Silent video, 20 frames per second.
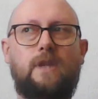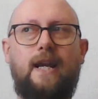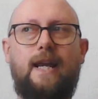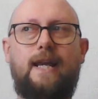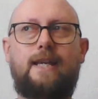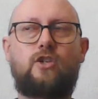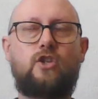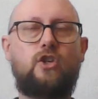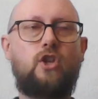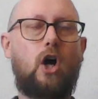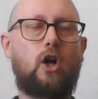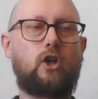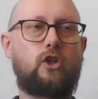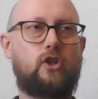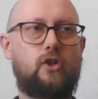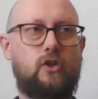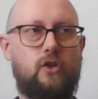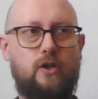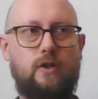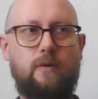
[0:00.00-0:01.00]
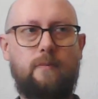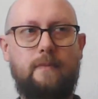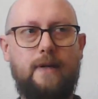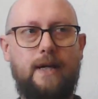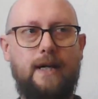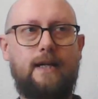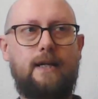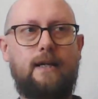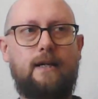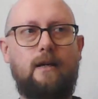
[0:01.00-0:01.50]
it's not just to
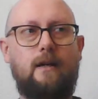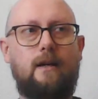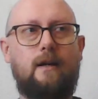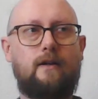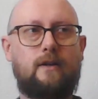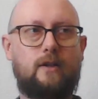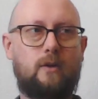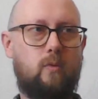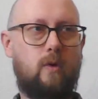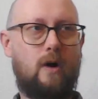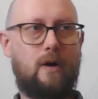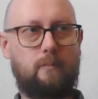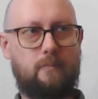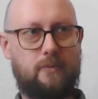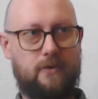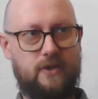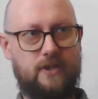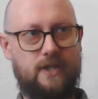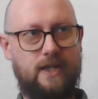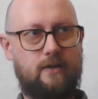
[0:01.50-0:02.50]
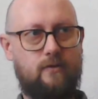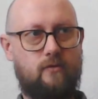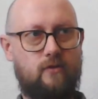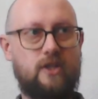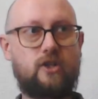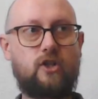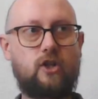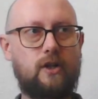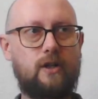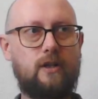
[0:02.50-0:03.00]
make the 1%
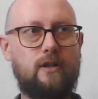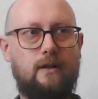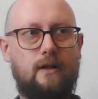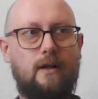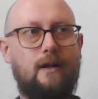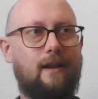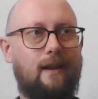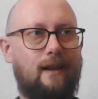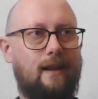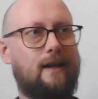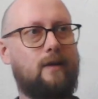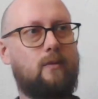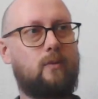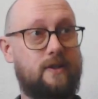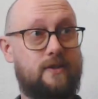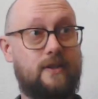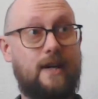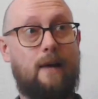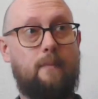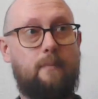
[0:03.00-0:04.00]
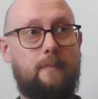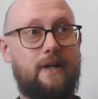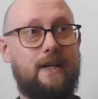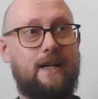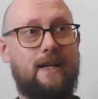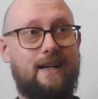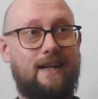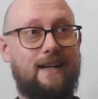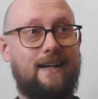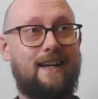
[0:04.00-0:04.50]
richer, like what's
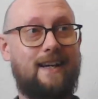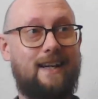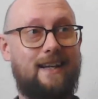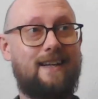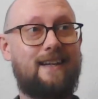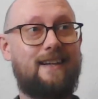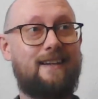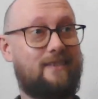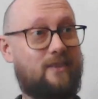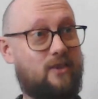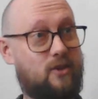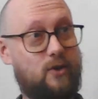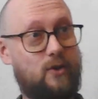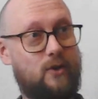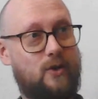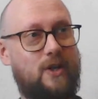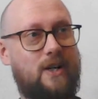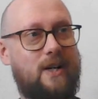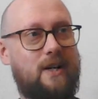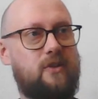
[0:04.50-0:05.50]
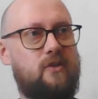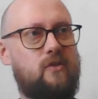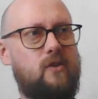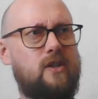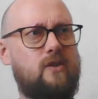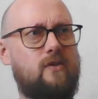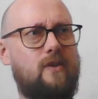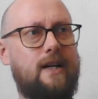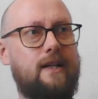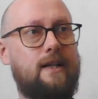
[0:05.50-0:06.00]
happening in certain
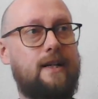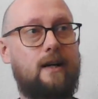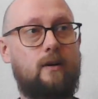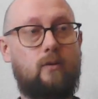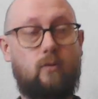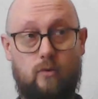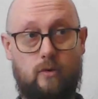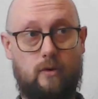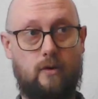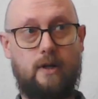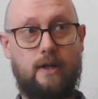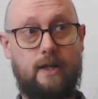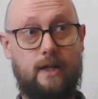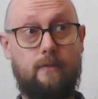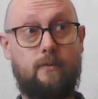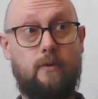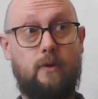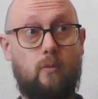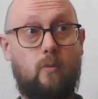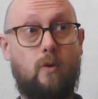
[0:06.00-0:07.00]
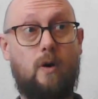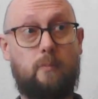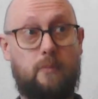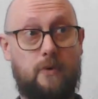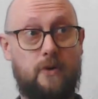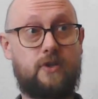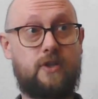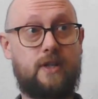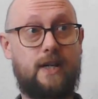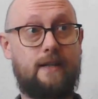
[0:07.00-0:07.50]
countries right now, or even the
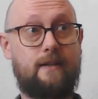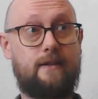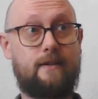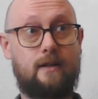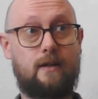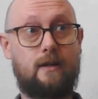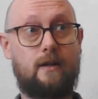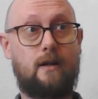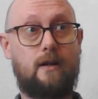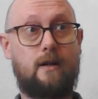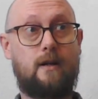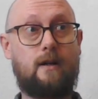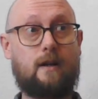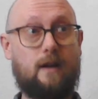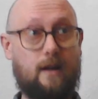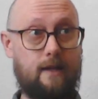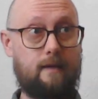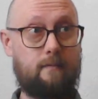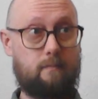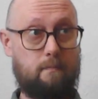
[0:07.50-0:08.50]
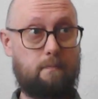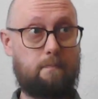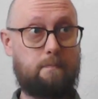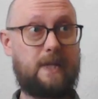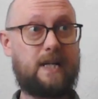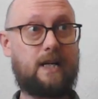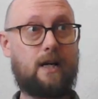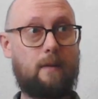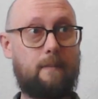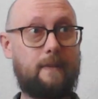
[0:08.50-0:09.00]
1%
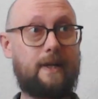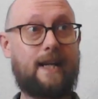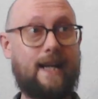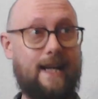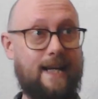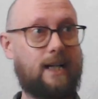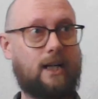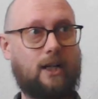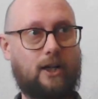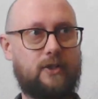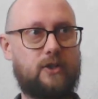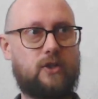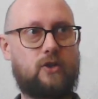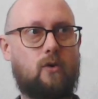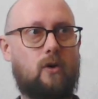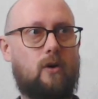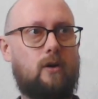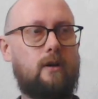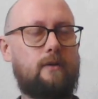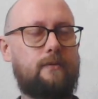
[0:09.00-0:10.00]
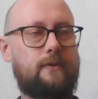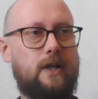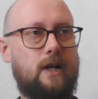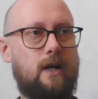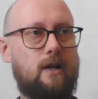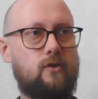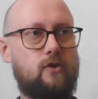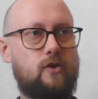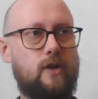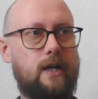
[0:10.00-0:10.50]
becoming in control of the
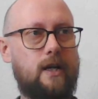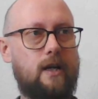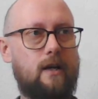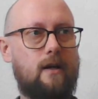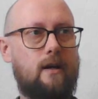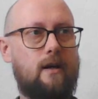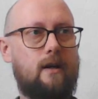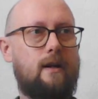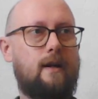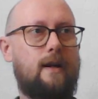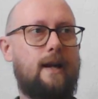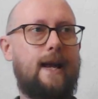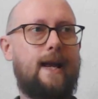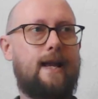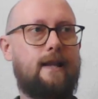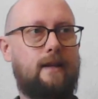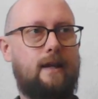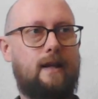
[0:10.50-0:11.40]
country and,